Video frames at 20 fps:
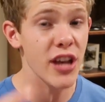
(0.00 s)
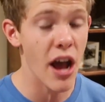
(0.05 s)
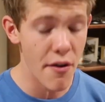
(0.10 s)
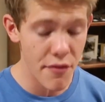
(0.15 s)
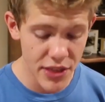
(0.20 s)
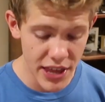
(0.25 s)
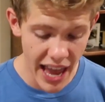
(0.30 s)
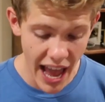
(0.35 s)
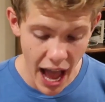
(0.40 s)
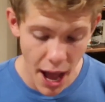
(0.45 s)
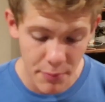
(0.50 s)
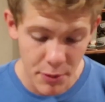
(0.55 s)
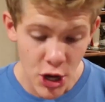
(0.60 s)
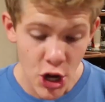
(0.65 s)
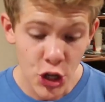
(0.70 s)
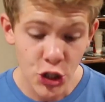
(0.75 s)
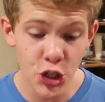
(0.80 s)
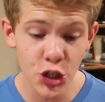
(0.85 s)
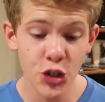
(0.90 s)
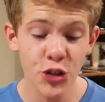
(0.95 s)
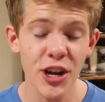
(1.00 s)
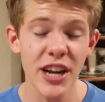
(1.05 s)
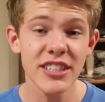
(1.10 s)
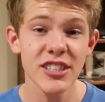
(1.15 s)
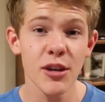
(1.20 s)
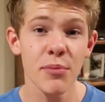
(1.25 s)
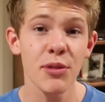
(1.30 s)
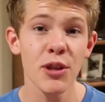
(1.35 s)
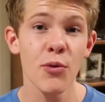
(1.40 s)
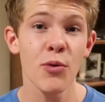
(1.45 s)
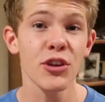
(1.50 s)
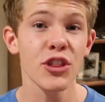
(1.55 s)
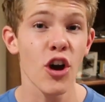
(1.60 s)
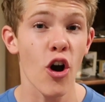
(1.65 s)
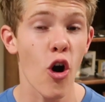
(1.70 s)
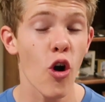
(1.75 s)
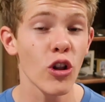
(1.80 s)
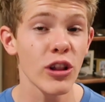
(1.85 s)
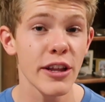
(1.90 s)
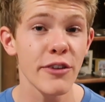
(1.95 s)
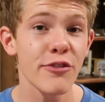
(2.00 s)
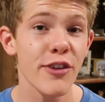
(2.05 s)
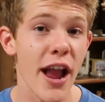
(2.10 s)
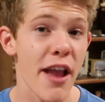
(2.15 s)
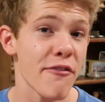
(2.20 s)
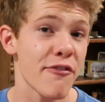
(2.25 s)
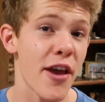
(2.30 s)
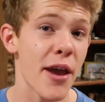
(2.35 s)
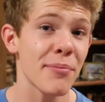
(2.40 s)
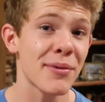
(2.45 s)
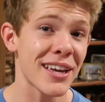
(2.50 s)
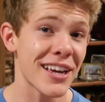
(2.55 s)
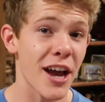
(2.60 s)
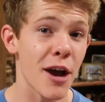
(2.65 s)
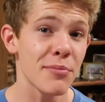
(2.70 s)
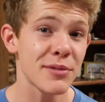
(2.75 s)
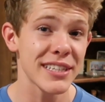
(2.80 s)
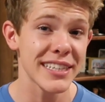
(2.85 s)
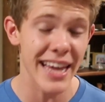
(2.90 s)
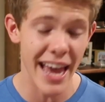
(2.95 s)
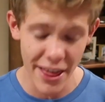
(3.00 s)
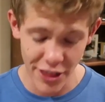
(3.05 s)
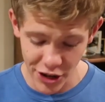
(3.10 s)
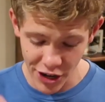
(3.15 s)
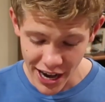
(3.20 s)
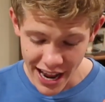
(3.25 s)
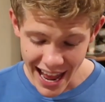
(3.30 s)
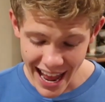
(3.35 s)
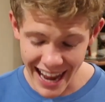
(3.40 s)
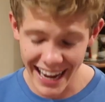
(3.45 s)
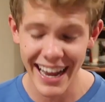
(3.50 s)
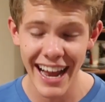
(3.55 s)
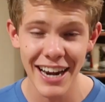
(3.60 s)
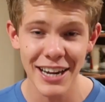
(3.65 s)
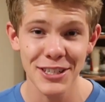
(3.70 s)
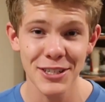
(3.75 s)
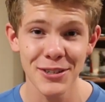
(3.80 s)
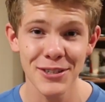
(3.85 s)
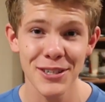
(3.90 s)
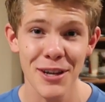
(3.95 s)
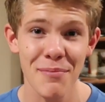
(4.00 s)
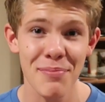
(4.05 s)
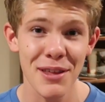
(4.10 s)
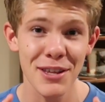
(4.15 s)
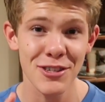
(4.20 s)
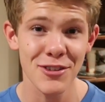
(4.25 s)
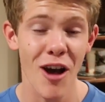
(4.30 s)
of the app to create something where the whole LivRyte fam can come together and kind of do something.